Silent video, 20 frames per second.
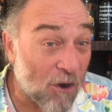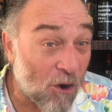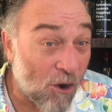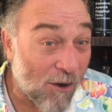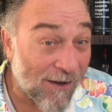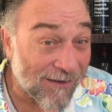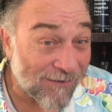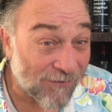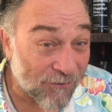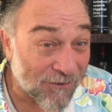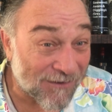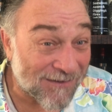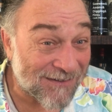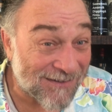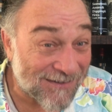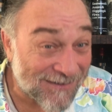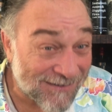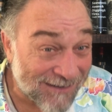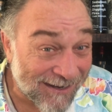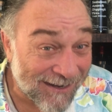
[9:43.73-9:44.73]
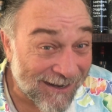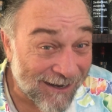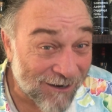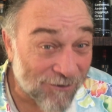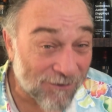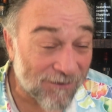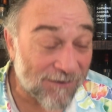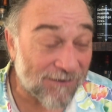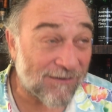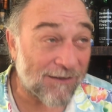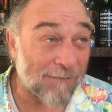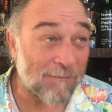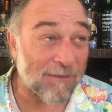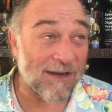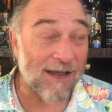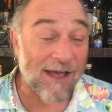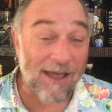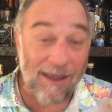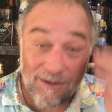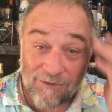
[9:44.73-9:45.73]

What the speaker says: ice on a stinking hot December day,